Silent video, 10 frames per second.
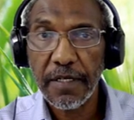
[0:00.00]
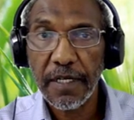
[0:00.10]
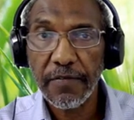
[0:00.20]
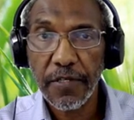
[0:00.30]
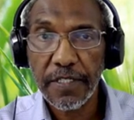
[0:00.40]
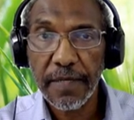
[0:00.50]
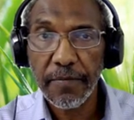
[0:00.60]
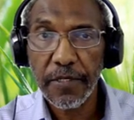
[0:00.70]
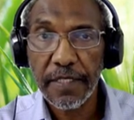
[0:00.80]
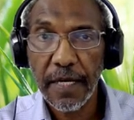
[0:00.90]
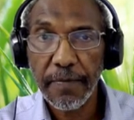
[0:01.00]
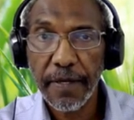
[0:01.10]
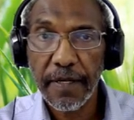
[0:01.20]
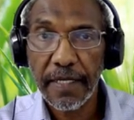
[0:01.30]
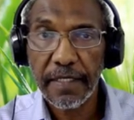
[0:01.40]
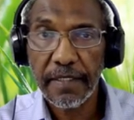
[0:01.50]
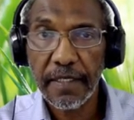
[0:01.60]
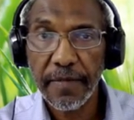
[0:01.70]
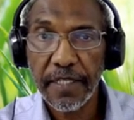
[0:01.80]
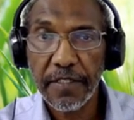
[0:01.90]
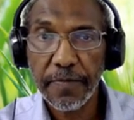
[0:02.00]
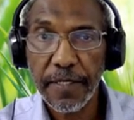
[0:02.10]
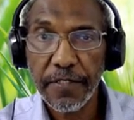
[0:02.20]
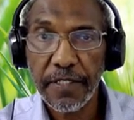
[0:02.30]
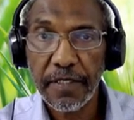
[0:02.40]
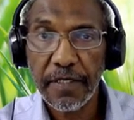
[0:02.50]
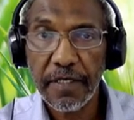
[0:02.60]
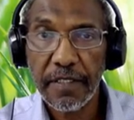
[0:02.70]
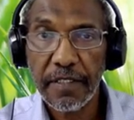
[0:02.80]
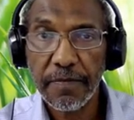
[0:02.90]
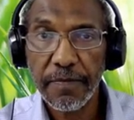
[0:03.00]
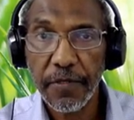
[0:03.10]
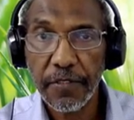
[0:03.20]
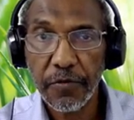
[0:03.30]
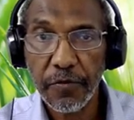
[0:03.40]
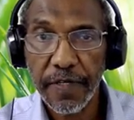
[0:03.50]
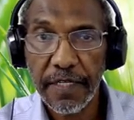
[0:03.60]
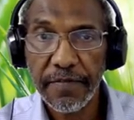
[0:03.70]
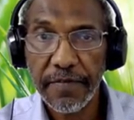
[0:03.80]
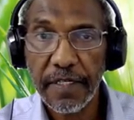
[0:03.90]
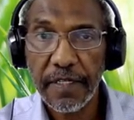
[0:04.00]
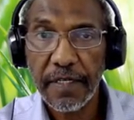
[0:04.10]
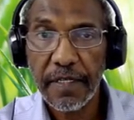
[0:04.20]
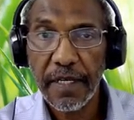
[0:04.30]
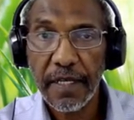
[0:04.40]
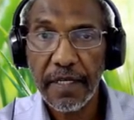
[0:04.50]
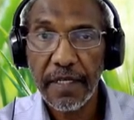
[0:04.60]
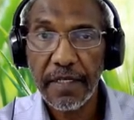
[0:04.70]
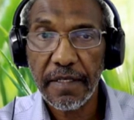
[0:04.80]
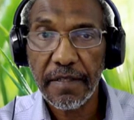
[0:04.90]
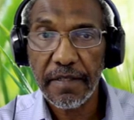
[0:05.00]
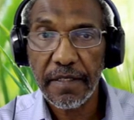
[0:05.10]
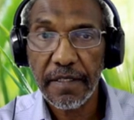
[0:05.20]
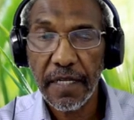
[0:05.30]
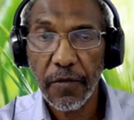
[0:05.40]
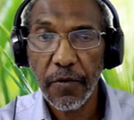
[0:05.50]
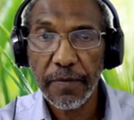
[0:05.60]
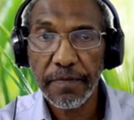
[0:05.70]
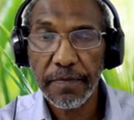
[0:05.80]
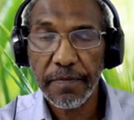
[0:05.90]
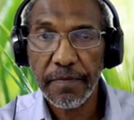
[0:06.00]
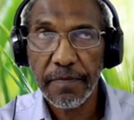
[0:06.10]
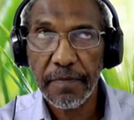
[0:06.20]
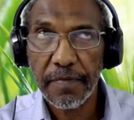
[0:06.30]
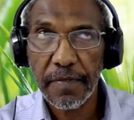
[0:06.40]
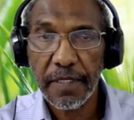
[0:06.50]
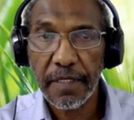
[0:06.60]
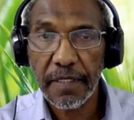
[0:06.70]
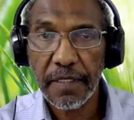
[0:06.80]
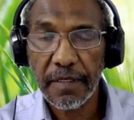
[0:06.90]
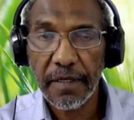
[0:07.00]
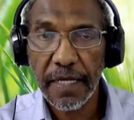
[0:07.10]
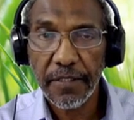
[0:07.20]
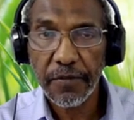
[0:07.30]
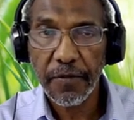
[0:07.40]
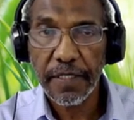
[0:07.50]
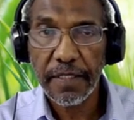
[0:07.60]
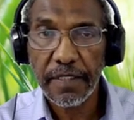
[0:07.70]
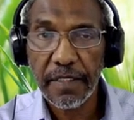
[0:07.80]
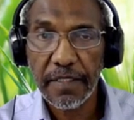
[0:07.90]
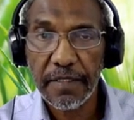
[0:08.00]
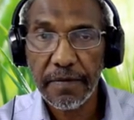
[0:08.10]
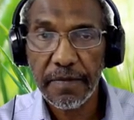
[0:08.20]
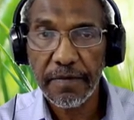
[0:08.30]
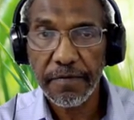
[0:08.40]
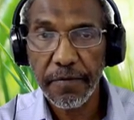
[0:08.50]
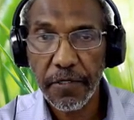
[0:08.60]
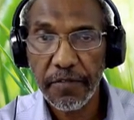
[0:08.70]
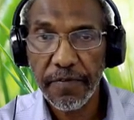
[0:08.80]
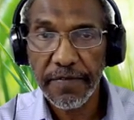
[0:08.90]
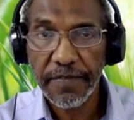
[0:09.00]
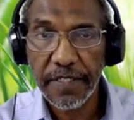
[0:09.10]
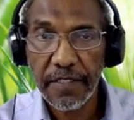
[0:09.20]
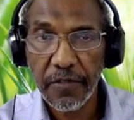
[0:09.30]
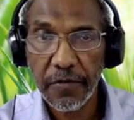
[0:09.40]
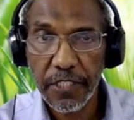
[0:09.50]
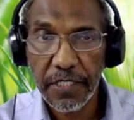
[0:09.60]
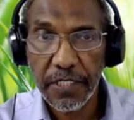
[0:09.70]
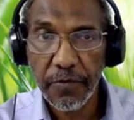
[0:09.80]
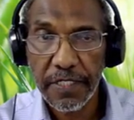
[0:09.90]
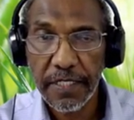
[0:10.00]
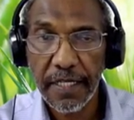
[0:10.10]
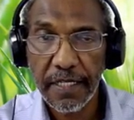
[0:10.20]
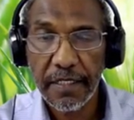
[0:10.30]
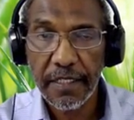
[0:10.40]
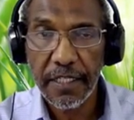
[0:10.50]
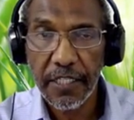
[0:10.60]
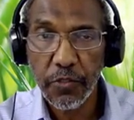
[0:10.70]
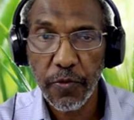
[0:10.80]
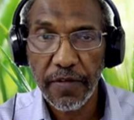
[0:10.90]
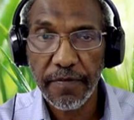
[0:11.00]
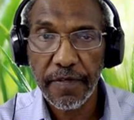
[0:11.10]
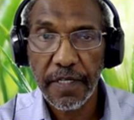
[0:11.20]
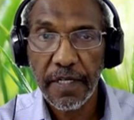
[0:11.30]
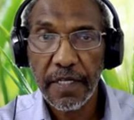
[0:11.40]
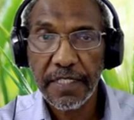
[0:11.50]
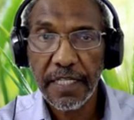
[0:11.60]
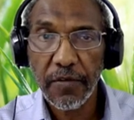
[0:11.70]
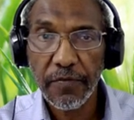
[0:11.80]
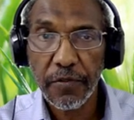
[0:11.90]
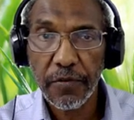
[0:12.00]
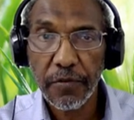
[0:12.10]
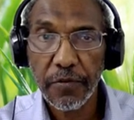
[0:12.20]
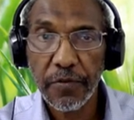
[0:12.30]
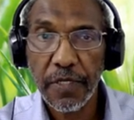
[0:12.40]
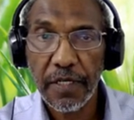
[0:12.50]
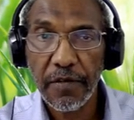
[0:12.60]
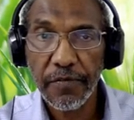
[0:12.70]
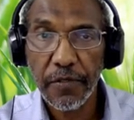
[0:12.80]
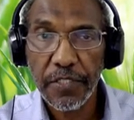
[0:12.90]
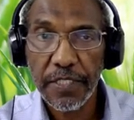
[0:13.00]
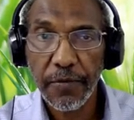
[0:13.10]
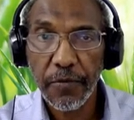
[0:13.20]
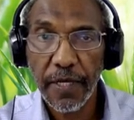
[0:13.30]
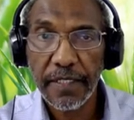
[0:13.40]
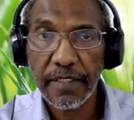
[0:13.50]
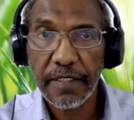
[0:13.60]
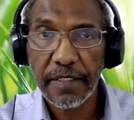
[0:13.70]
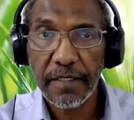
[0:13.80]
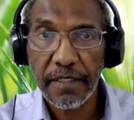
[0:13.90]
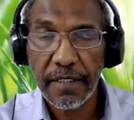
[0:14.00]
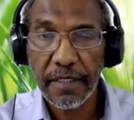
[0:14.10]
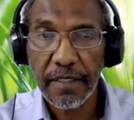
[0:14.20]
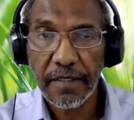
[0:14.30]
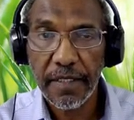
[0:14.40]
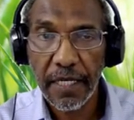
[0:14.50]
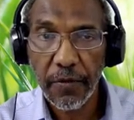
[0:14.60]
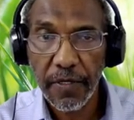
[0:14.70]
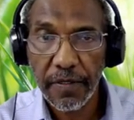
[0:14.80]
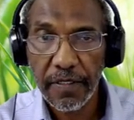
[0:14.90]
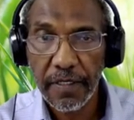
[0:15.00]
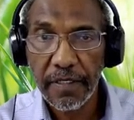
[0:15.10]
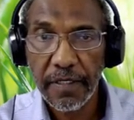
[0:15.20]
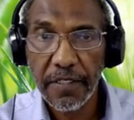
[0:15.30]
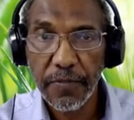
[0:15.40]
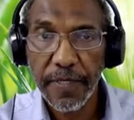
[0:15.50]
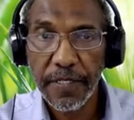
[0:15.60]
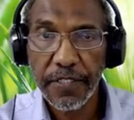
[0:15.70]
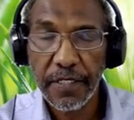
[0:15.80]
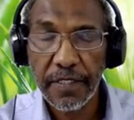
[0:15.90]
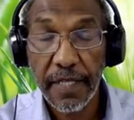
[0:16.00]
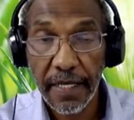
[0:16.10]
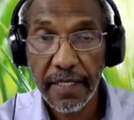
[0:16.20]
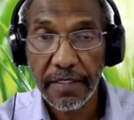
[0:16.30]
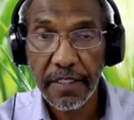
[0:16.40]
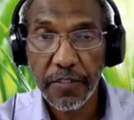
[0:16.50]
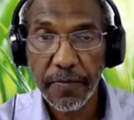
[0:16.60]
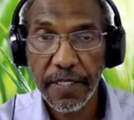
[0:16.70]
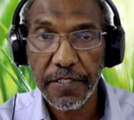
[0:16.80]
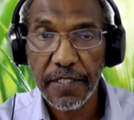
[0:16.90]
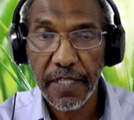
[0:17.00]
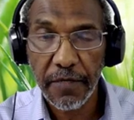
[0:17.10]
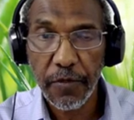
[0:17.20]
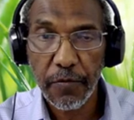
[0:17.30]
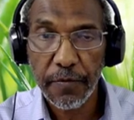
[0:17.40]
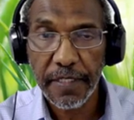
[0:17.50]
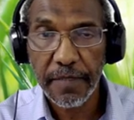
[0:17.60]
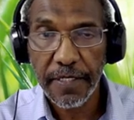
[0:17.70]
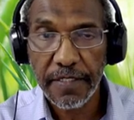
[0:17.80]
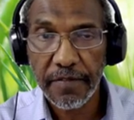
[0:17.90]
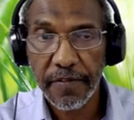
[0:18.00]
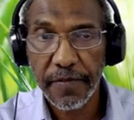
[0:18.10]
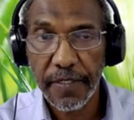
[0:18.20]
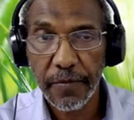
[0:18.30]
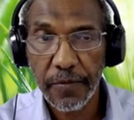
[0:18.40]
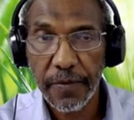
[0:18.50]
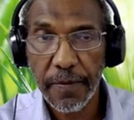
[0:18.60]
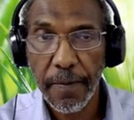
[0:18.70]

Uh, for example, in the upper right, the mean dispersion is 0.25. And in the lower uh, right quadrant, it's 0.53. So we see, we see that in each one set of two uh, of those sub-quadrant, uh, the lower the dispersion, the higher the dispersion, the lower will be the percent favorable.